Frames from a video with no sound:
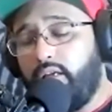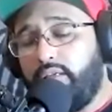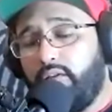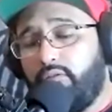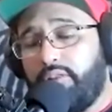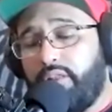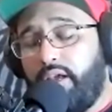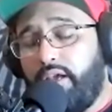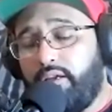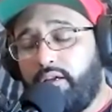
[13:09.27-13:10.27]
only
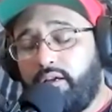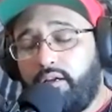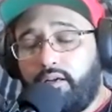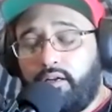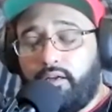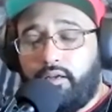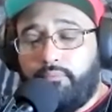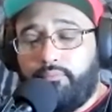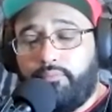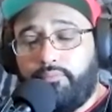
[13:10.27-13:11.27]
that,
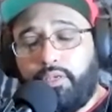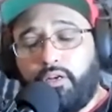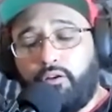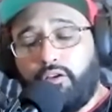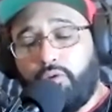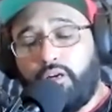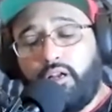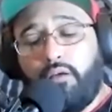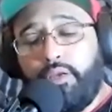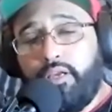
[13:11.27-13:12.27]
you want to
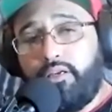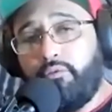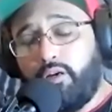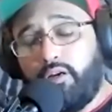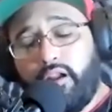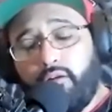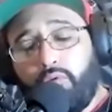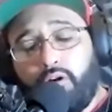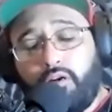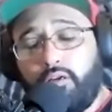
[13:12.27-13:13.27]
come in, you want to
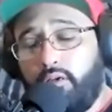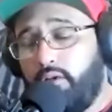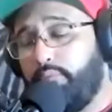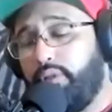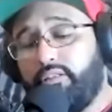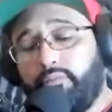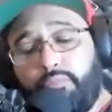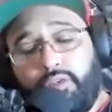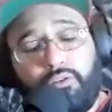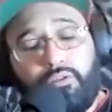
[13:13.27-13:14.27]
network, play some
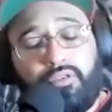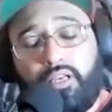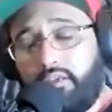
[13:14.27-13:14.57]
music.